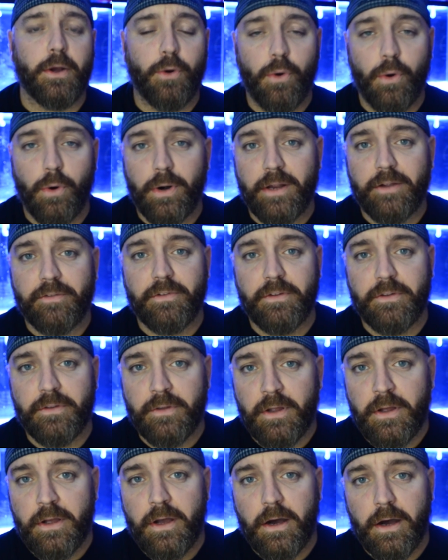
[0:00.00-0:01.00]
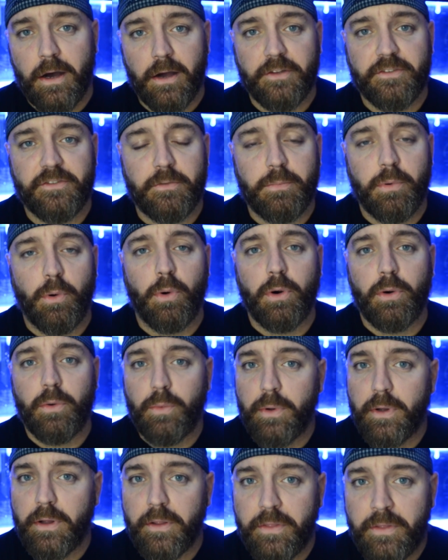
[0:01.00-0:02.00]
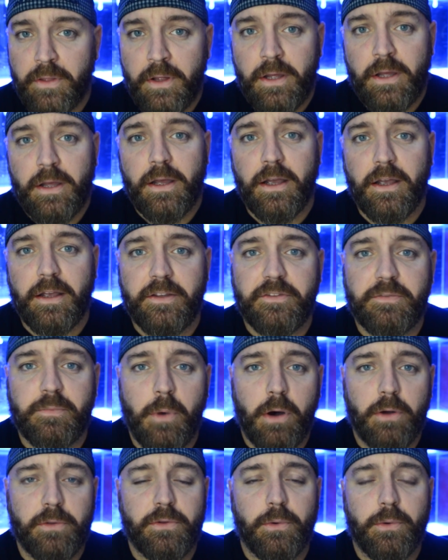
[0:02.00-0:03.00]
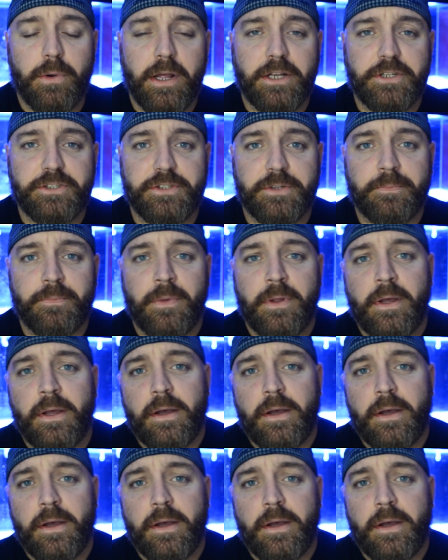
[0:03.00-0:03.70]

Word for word: or even support with a small donation.